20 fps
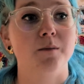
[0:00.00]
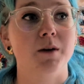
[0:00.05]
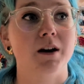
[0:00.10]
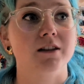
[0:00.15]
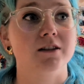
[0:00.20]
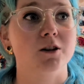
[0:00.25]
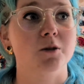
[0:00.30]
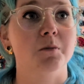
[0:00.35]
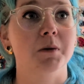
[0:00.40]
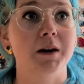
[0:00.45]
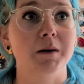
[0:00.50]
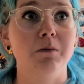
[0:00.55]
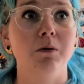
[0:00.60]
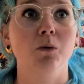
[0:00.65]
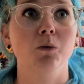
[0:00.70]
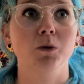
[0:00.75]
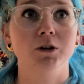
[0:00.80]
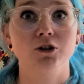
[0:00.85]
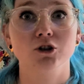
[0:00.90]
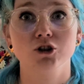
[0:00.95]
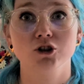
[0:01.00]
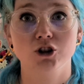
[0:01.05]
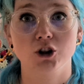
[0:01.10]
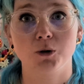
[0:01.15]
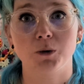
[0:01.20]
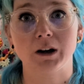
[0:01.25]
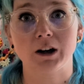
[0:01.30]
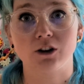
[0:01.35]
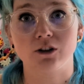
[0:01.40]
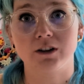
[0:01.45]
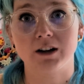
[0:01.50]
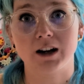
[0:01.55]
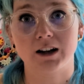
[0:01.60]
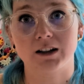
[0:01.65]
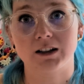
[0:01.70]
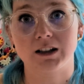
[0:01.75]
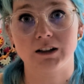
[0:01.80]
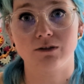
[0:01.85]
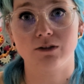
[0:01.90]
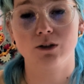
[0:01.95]
And so people were stewing on
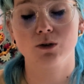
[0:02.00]
negative